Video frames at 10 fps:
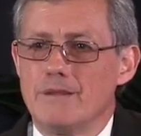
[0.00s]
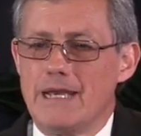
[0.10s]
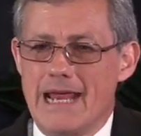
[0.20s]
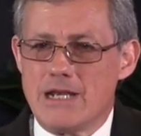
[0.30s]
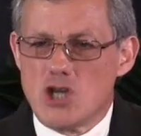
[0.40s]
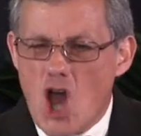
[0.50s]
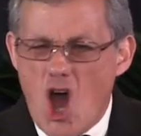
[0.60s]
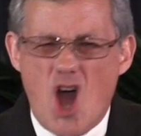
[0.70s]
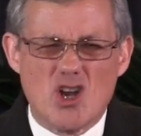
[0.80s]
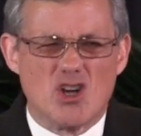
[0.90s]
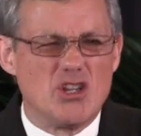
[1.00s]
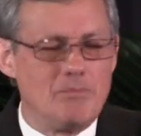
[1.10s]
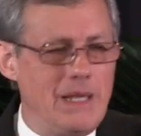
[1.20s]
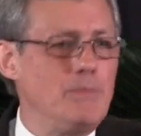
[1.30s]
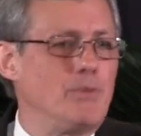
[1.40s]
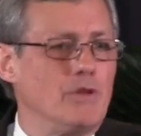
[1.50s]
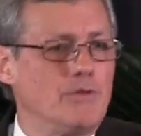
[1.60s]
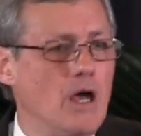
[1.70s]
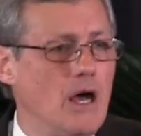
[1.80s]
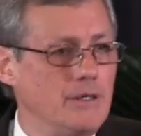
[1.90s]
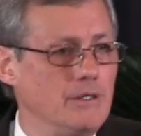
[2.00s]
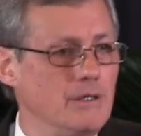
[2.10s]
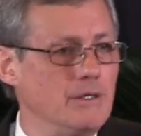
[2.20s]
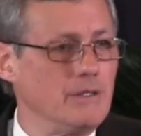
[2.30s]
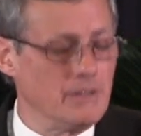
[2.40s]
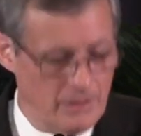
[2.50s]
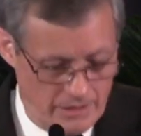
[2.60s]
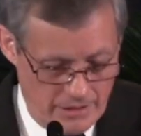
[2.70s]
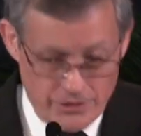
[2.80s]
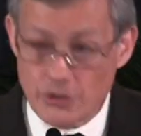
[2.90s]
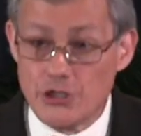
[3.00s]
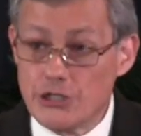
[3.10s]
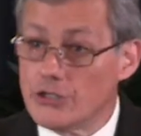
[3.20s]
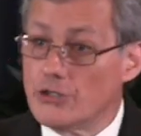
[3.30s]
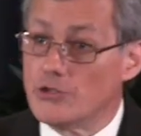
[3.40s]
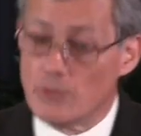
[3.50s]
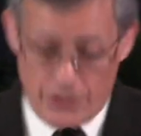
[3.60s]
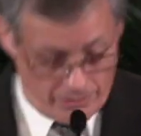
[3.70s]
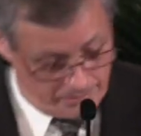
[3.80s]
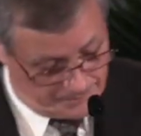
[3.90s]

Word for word: that had conquered the people of God. So Jesus goes with them.